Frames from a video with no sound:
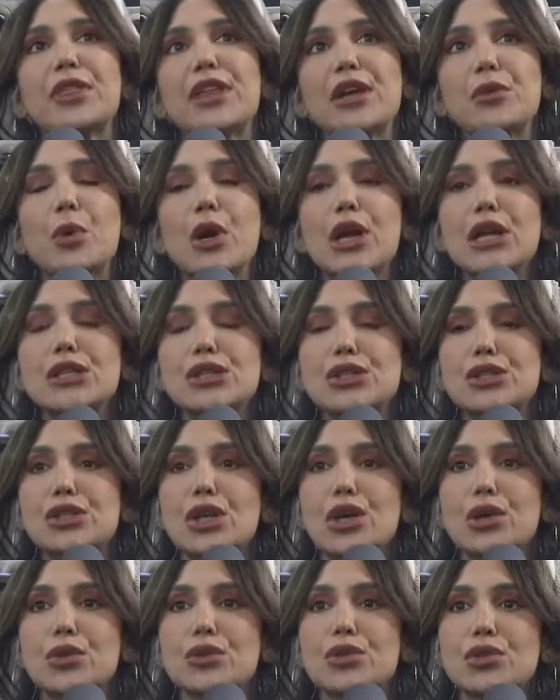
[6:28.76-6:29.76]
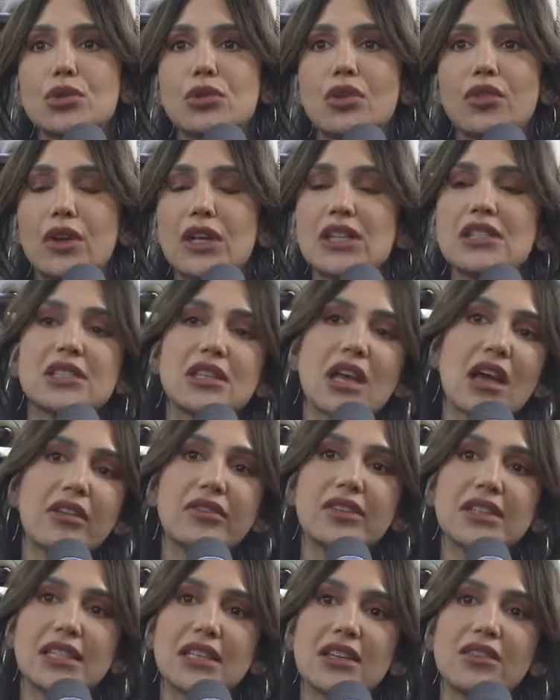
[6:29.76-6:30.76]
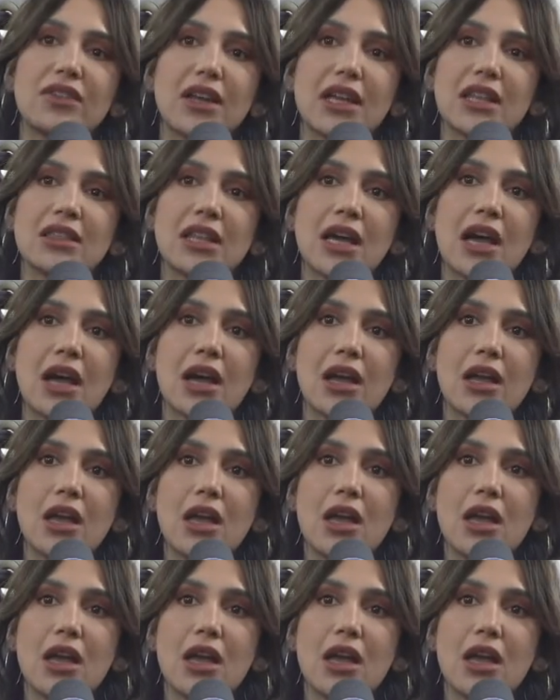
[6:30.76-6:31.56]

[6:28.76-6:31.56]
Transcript: But they weren't so sort of conservative in that.